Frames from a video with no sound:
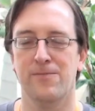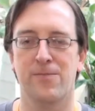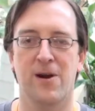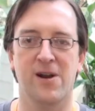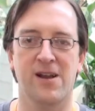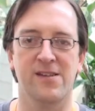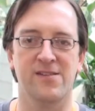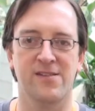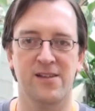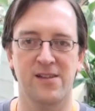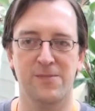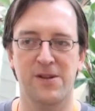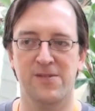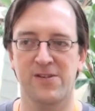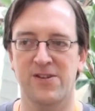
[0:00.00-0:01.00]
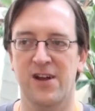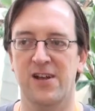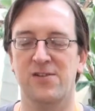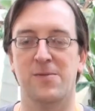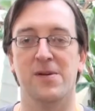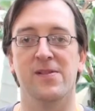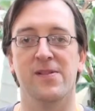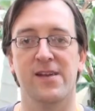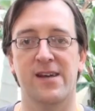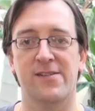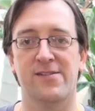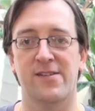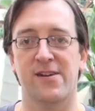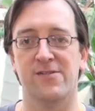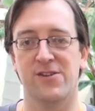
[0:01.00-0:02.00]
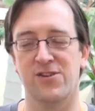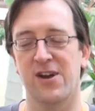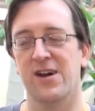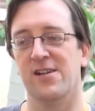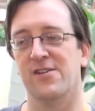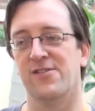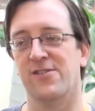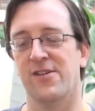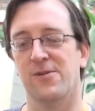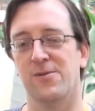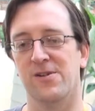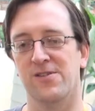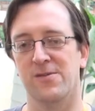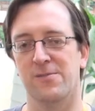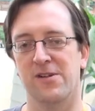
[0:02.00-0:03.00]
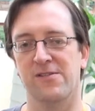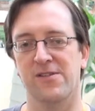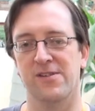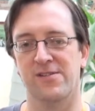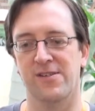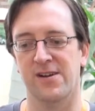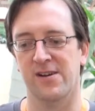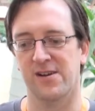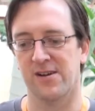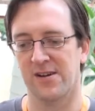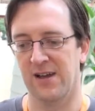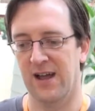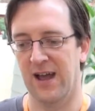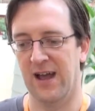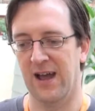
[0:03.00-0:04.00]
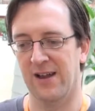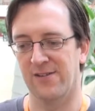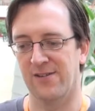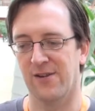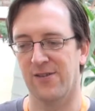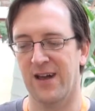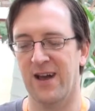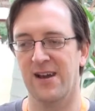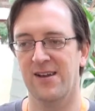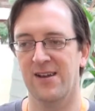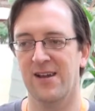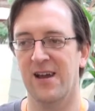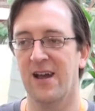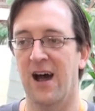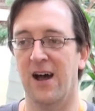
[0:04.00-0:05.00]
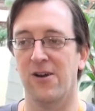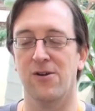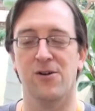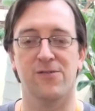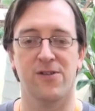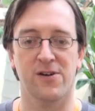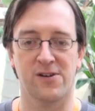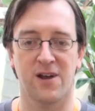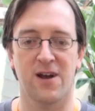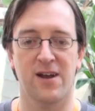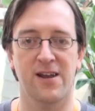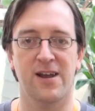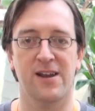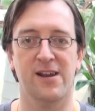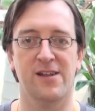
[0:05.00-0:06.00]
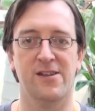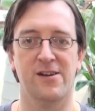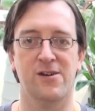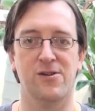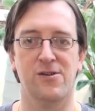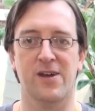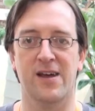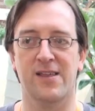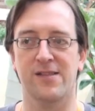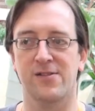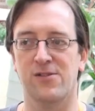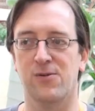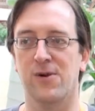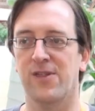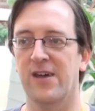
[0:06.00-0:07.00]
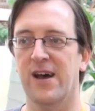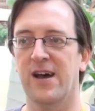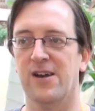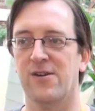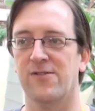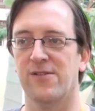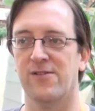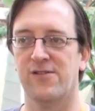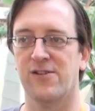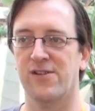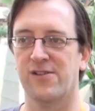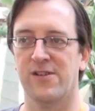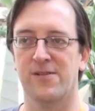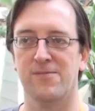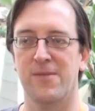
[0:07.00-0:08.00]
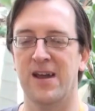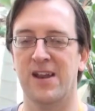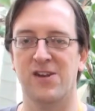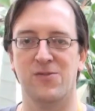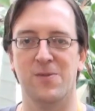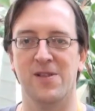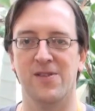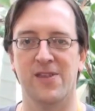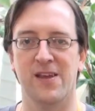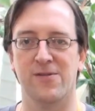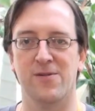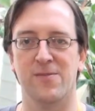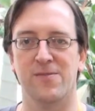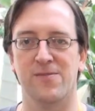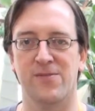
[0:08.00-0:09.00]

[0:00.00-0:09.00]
parking's still a bit of a challenge, but less of a challenge than it was the previous year. And so that, I don't know if the con had anything to do with that, or if it was just a management thing from